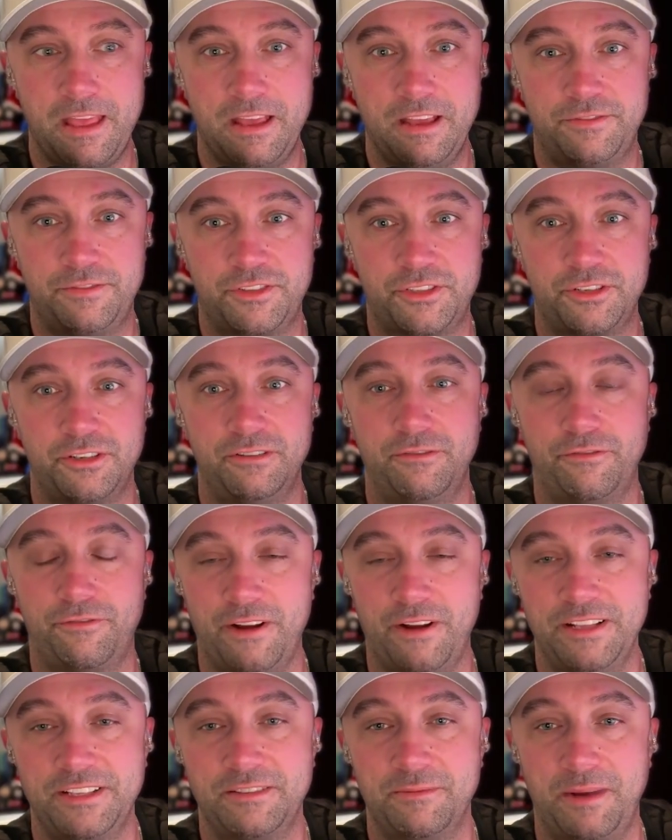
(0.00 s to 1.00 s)
if certain
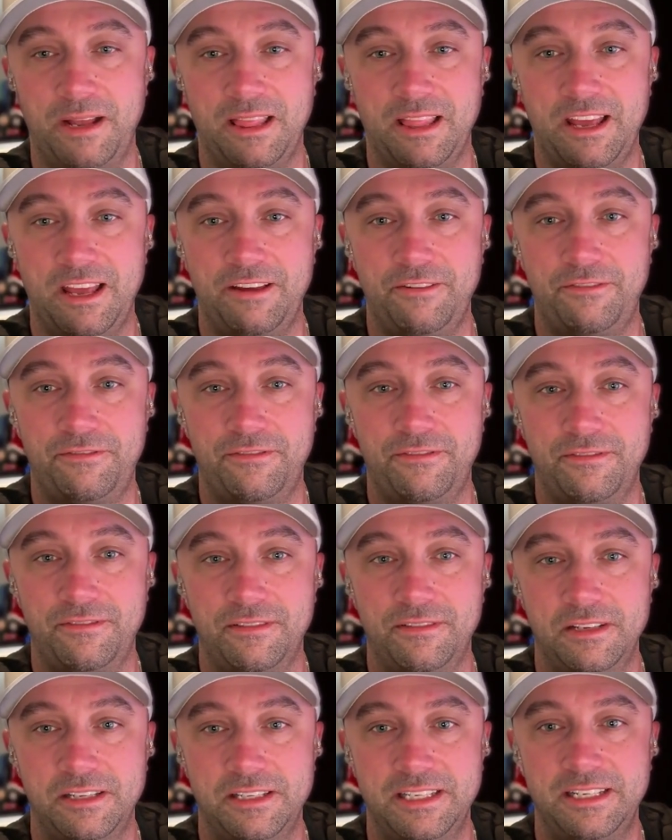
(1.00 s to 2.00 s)
friends in my life
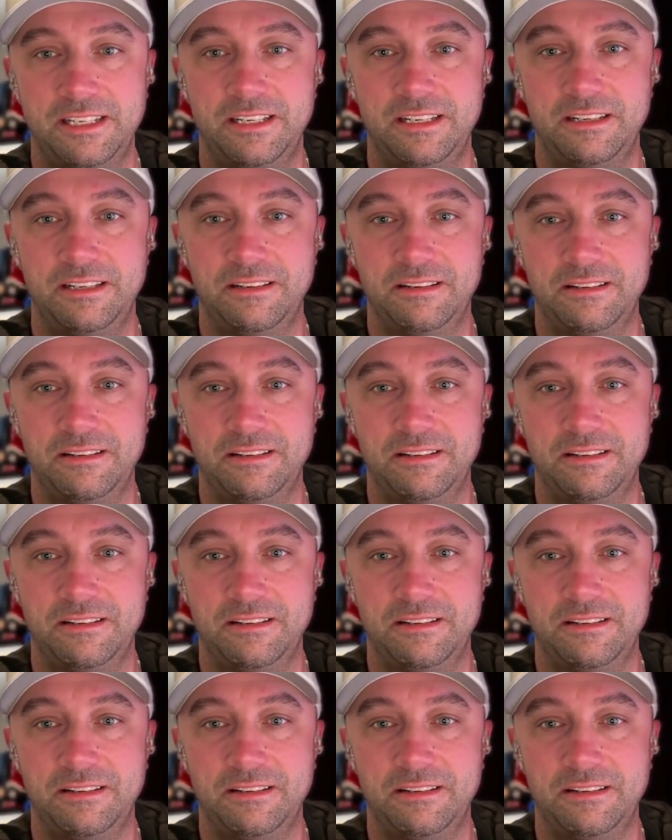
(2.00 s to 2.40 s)
didn't